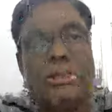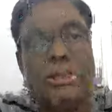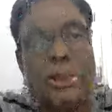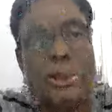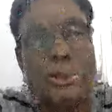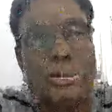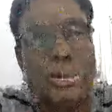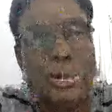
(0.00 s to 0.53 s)
They
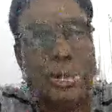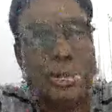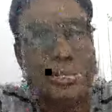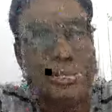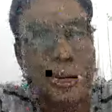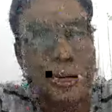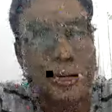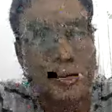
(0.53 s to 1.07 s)
are called
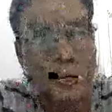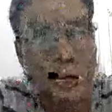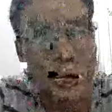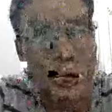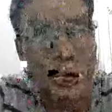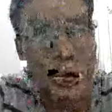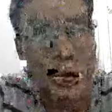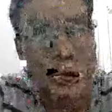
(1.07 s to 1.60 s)
as
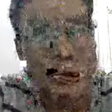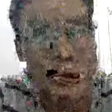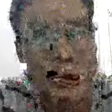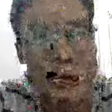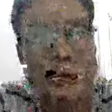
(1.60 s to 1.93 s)
aspartic acid